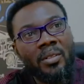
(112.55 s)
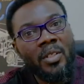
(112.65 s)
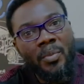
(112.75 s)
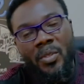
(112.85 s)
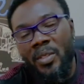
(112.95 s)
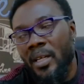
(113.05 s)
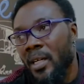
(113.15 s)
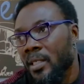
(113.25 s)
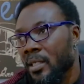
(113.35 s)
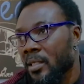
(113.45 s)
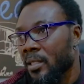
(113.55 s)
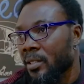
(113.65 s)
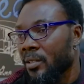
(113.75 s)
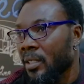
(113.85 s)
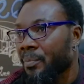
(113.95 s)
sports cars,
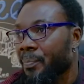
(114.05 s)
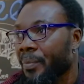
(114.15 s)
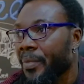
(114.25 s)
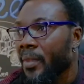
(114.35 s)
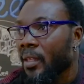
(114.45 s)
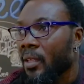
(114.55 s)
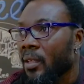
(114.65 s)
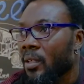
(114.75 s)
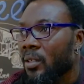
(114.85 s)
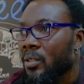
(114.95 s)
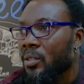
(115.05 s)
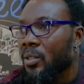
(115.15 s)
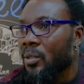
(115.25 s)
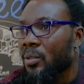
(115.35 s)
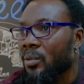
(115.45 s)
etc.
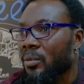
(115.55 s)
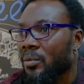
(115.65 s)
So